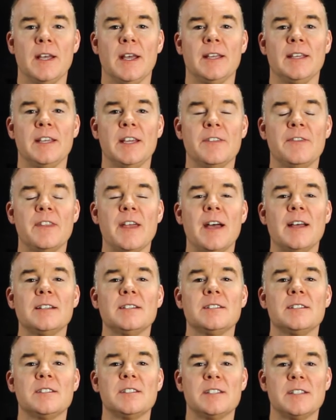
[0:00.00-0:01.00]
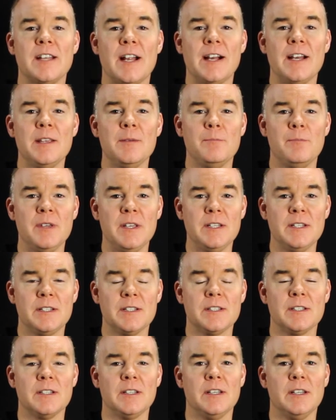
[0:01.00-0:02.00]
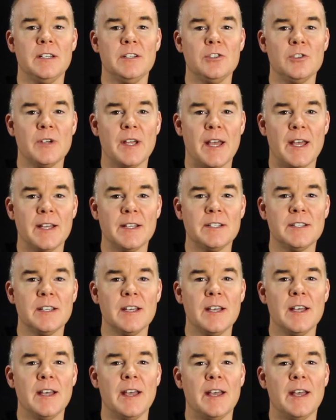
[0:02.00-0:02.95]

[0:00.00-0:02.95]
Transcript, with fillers: and get that steady beat in your head,